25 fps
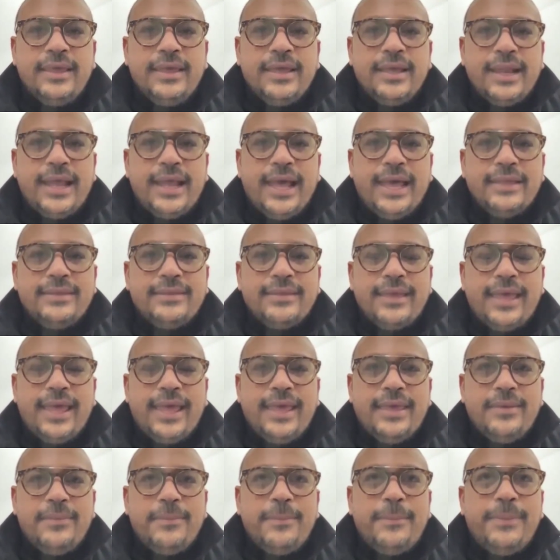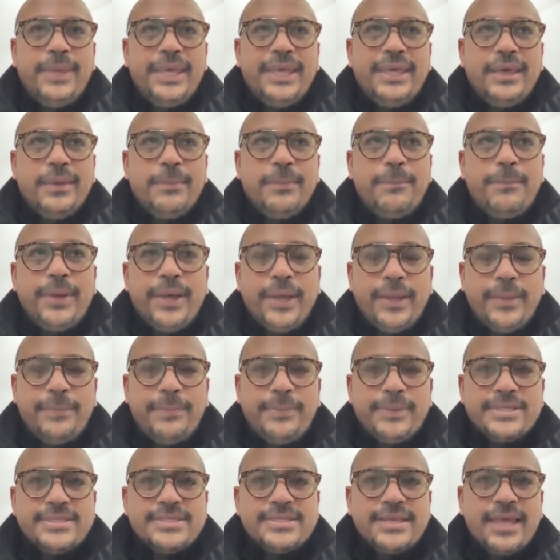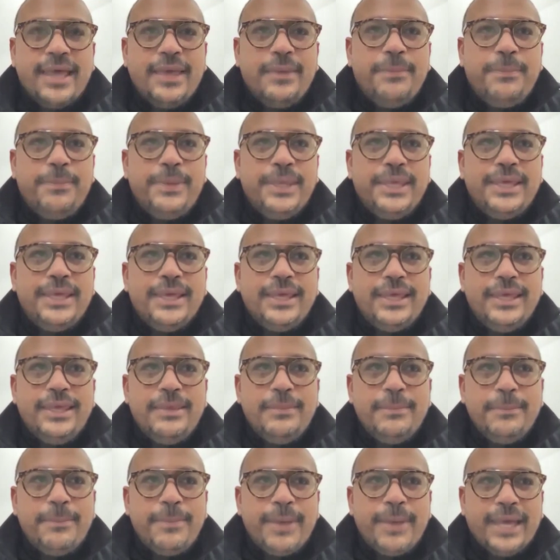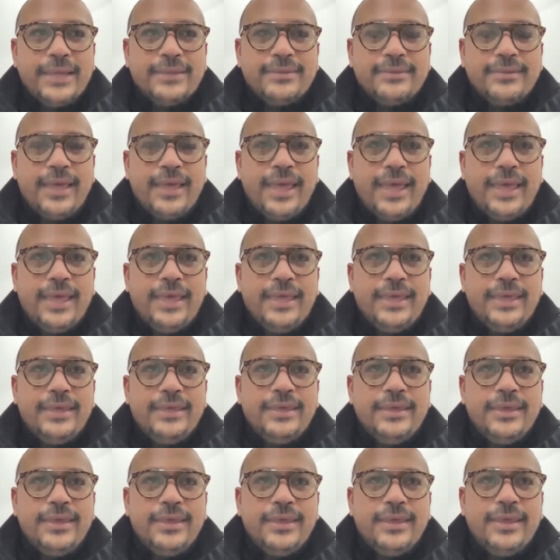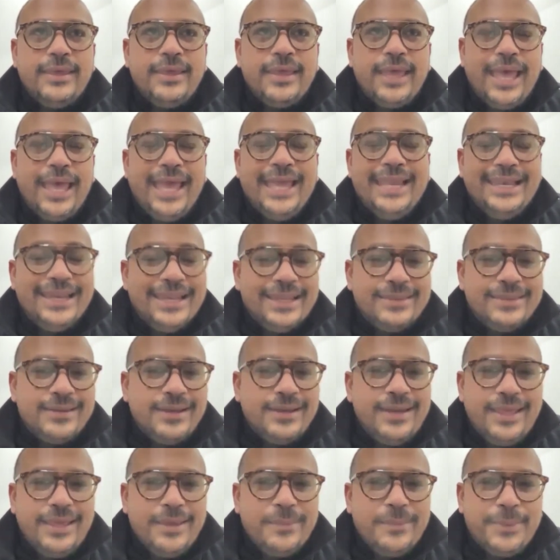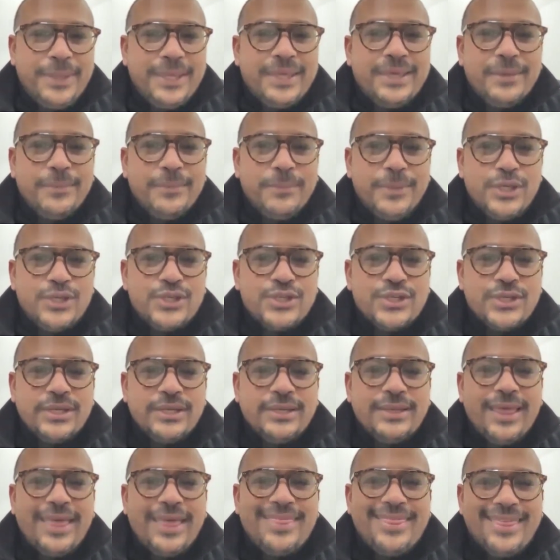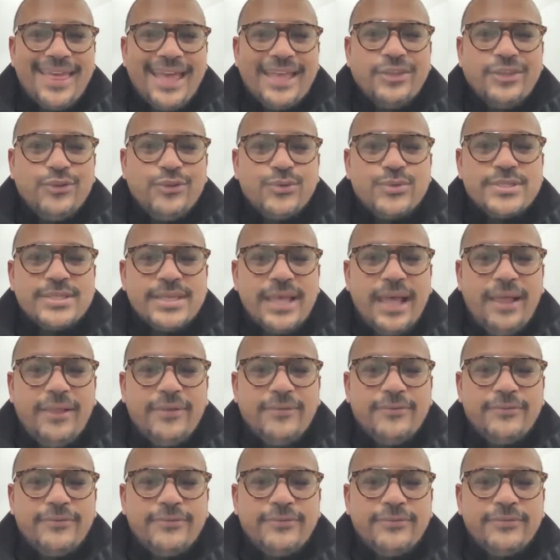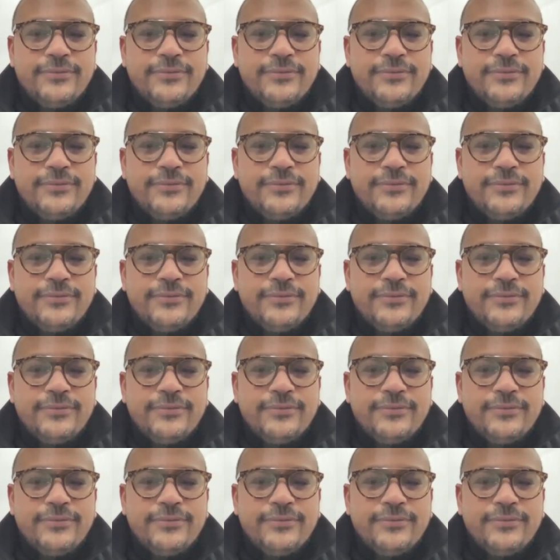right, a bigger purpose, a bigger impact, a literally a bigger mission than yourself,